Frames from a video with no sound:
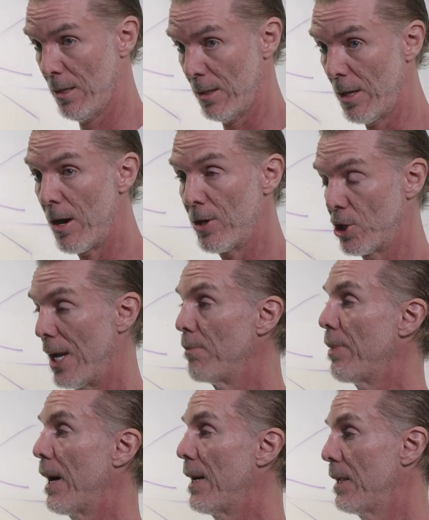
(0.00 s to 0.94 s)
large
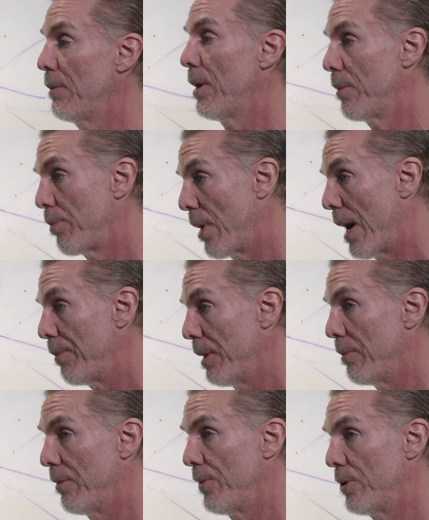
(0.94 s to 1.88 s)
n-body
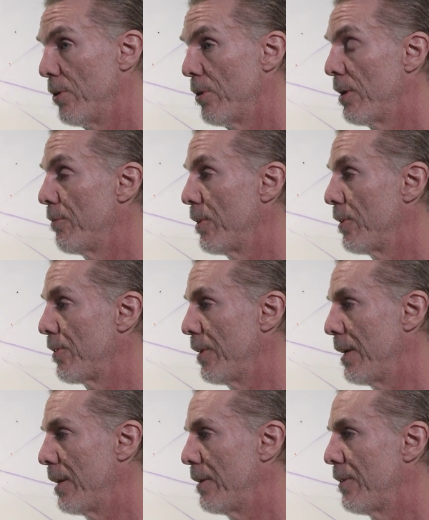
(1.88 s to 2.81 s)
problem of the universe
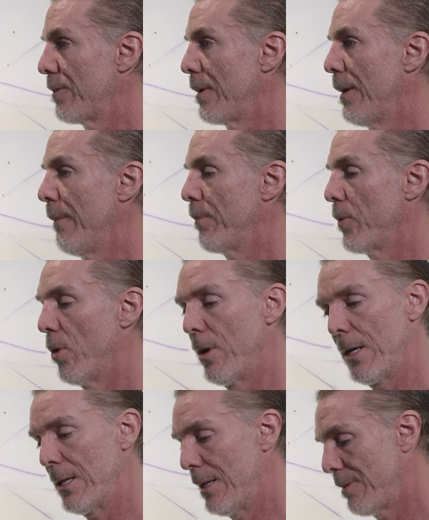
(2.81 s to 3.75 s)
is,
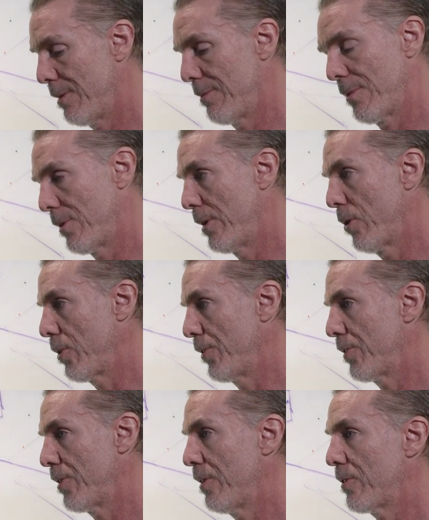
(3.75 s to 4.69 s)
or any
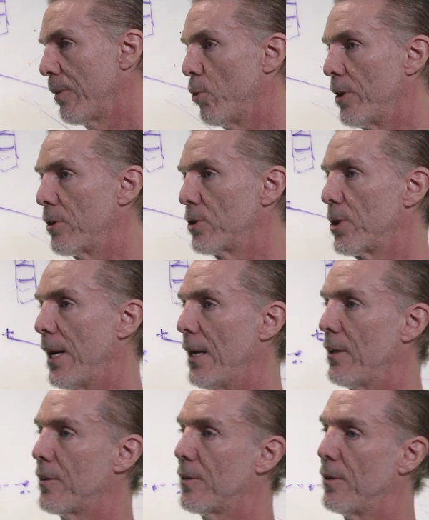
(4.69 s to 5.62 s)
local system where you're
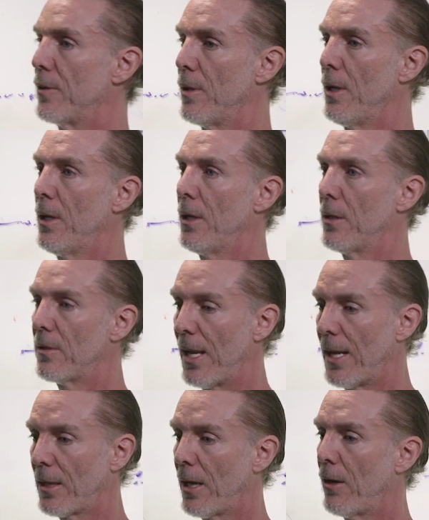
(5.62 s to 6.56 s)
trying to
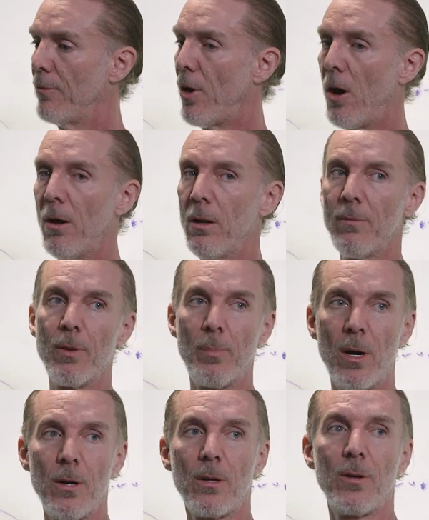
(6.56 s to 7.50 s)
take care of all of the
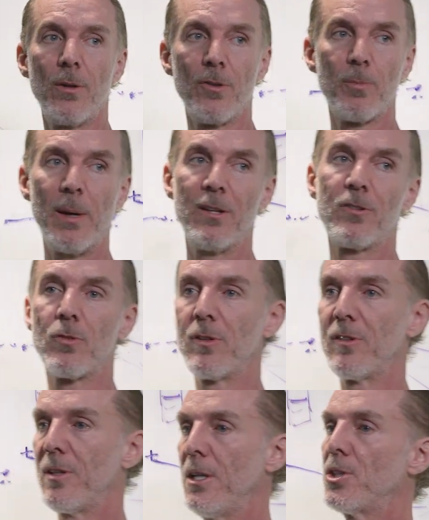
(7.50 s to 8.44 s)
particles by
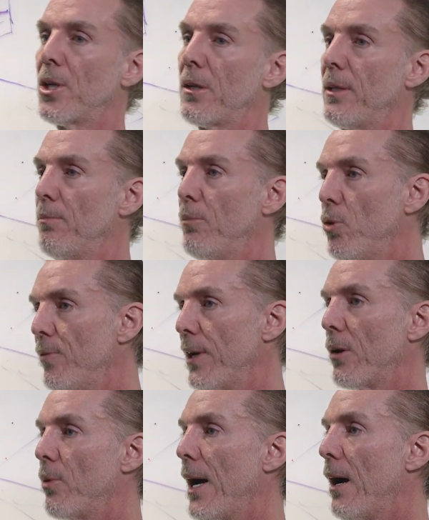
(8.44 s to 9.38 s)
strategically
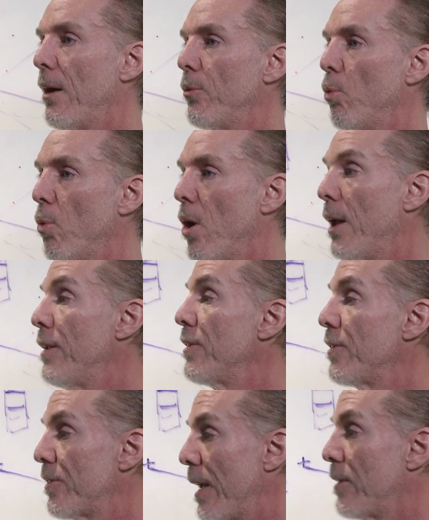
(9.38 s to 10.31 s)
moving around
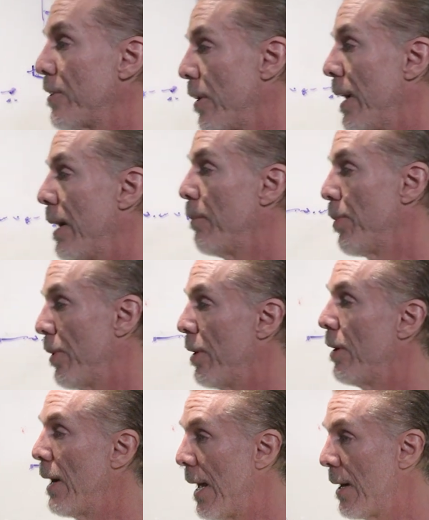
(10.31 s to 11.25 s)
one center
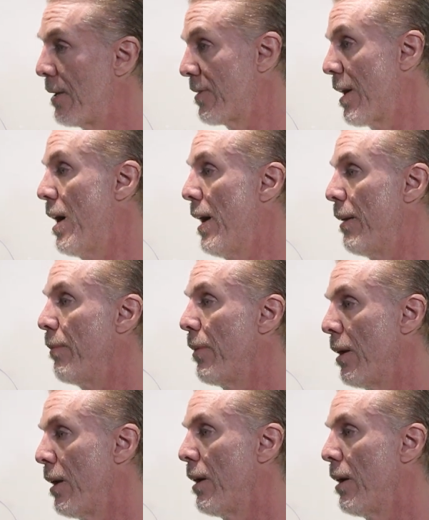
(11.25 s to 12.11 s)
emperor at a time,